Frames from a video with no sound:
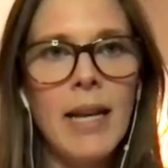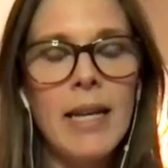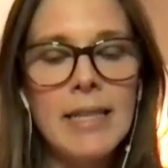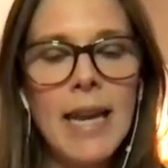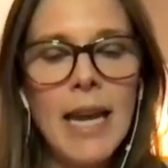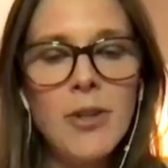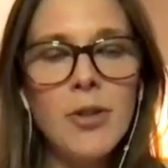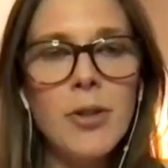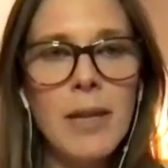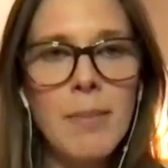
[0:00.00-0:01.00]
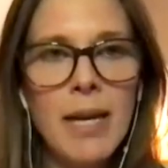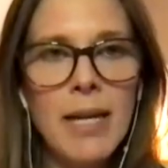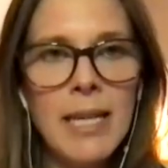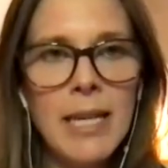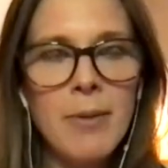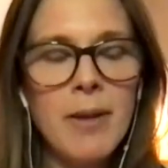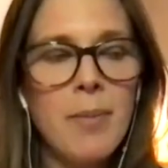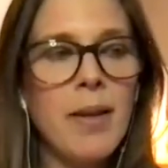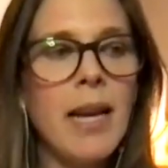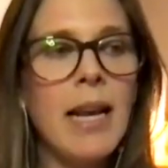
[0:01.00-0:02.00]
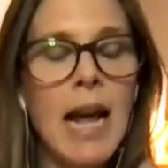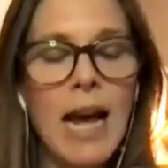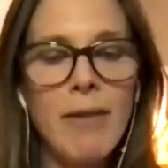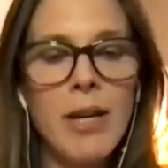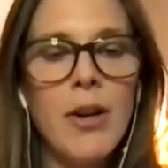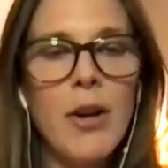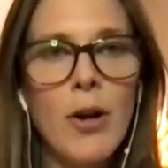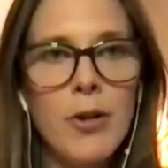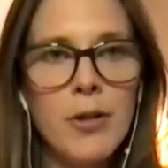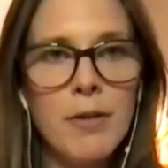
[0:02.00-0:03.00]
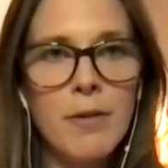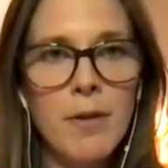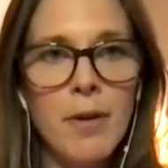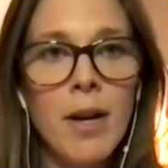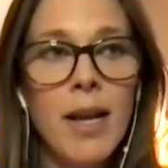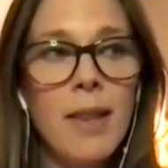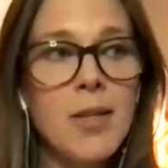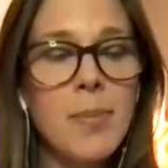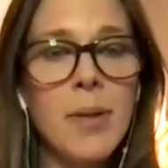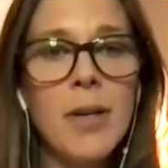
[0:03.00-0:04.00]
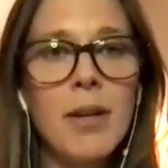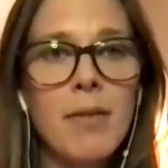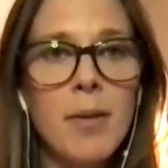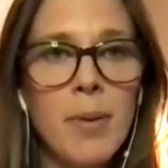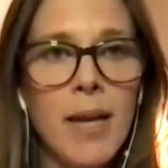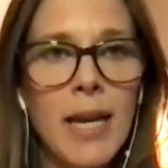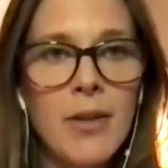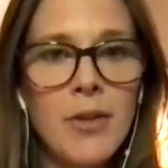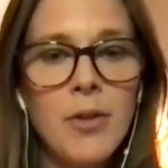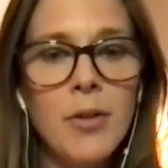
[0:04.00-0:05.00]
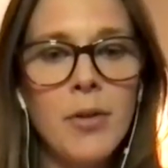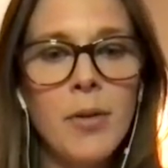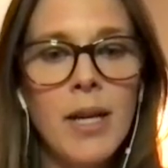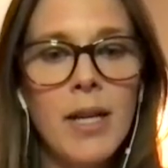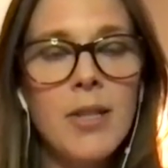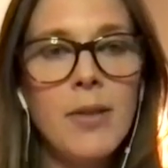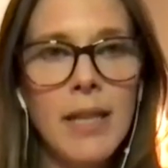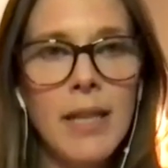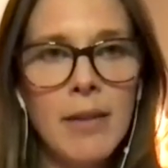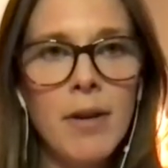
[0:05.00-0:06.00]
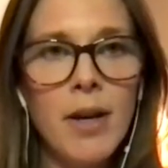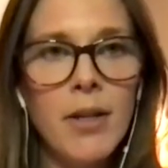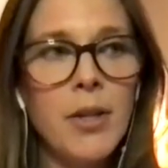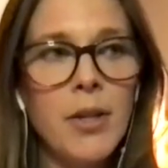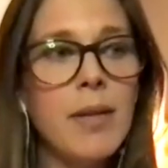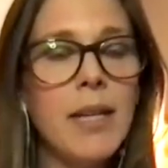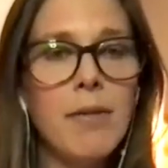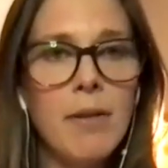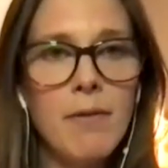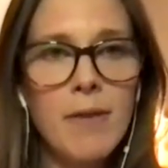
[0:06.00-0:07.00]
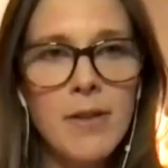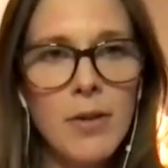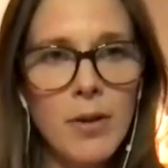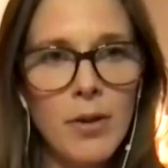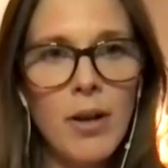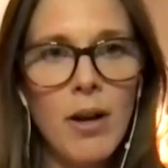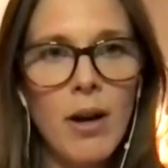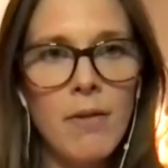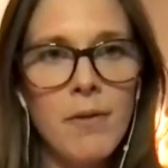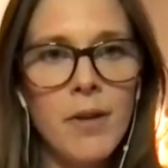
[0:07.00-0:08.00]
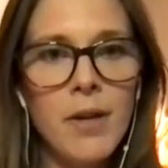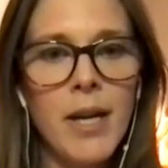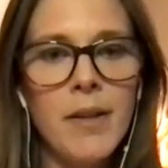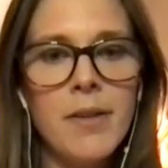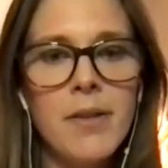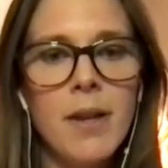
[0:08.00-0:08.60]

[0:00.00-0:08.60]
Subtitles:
intentionally meditating with the plant, having an altar for the spirit of the plant to live on, giving physical offerings,